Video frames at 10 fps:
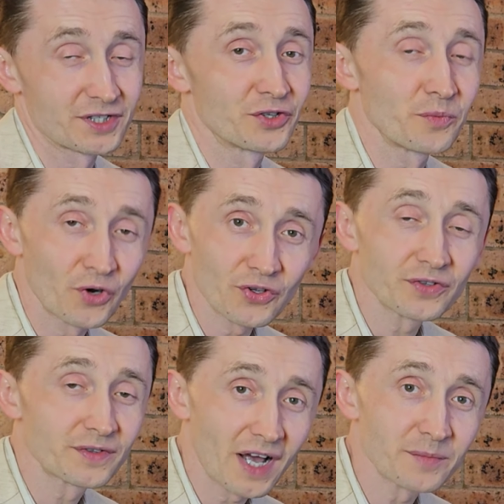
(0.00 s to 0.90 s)
So the more
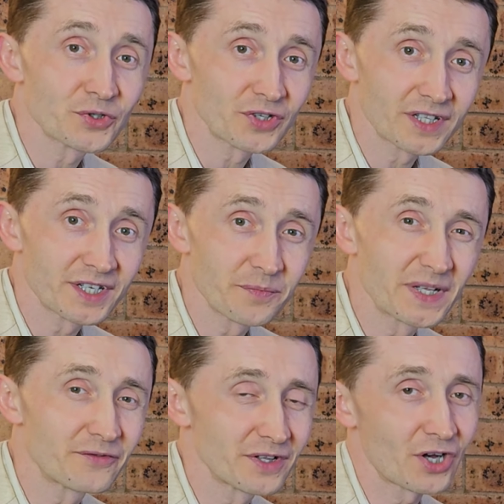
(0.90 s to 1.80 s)
times you can
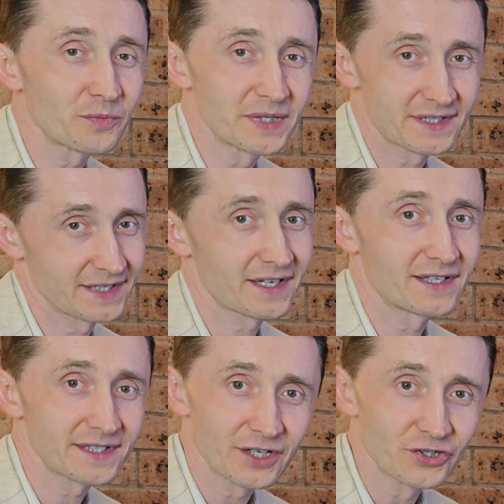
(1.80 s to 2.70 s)
repeat without mistakes
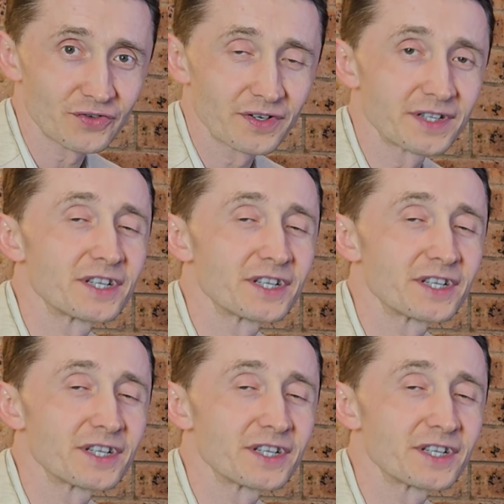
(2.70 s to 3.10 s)
consecutively,